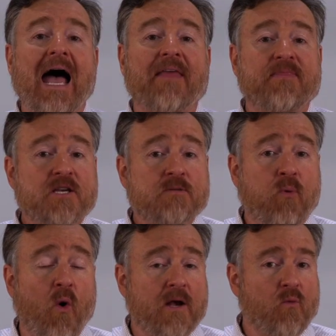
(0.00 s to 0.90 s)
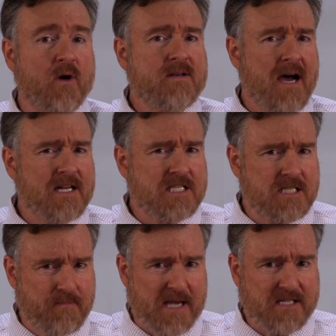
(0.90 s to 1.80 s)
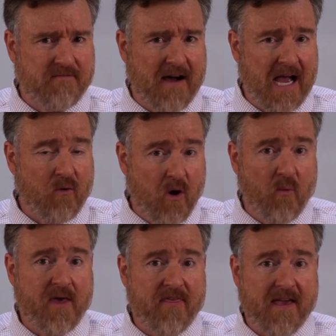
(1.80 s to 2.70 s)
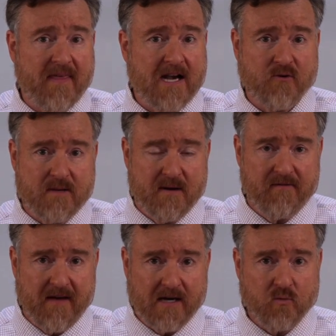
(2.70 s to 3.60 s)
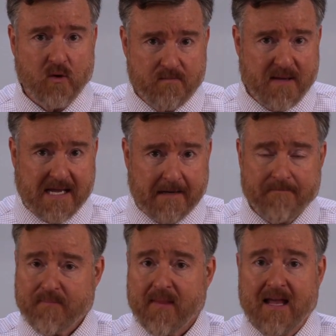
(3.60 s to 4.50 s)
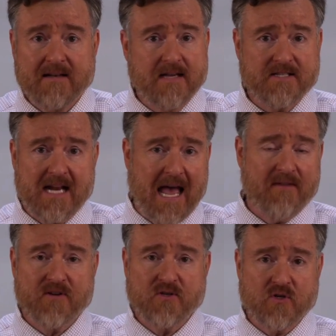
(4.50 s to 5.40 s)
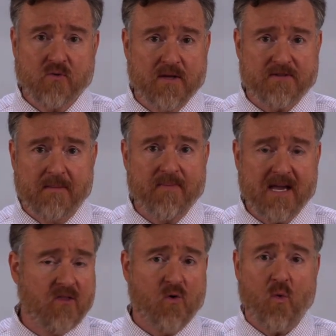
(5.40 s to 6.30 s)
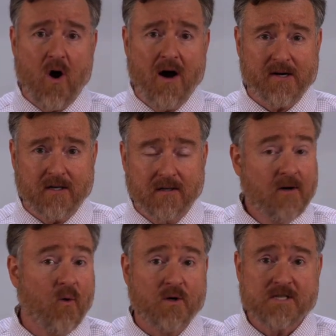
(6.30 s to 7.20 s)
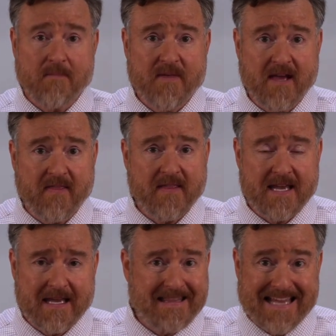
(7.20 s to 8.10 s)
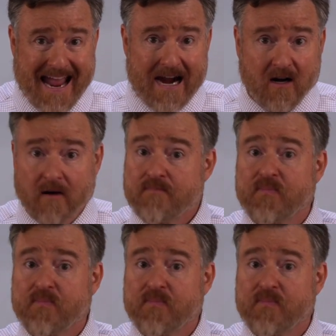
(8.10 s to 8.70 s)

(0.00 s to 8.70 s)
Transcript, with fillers: At this point, we're not specifying what we think that treatment effect would be. Does it have to do with something in the water or something in the, in the air?